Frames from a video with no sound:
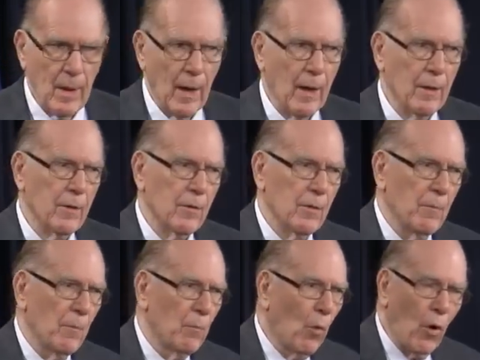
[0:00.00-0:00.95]
And
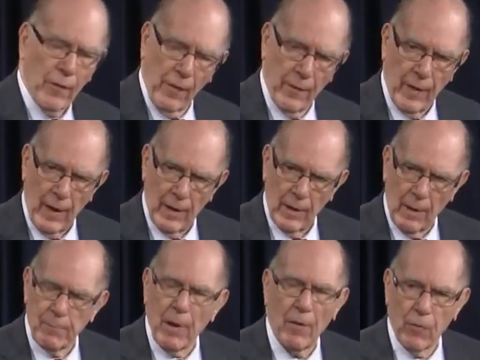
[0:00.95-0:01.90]
more than that,
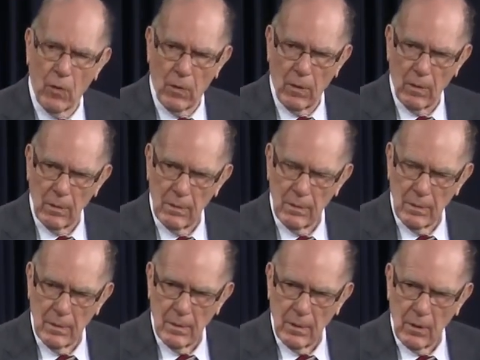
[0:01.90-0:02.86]
above all,
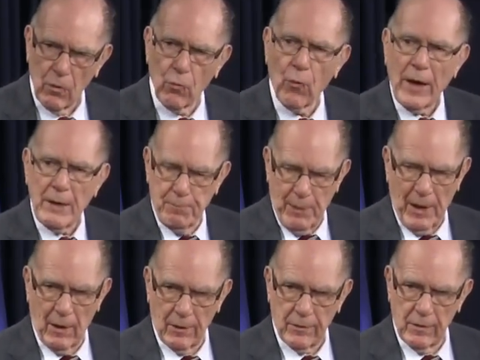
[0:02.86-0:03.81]
great
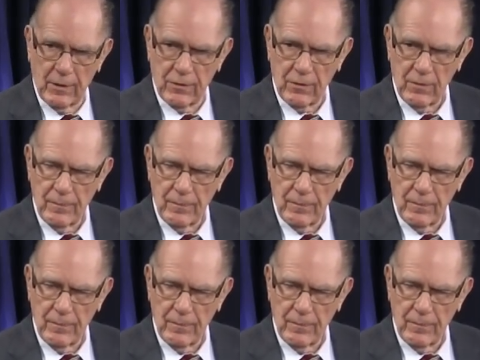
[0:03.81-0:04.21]
penalties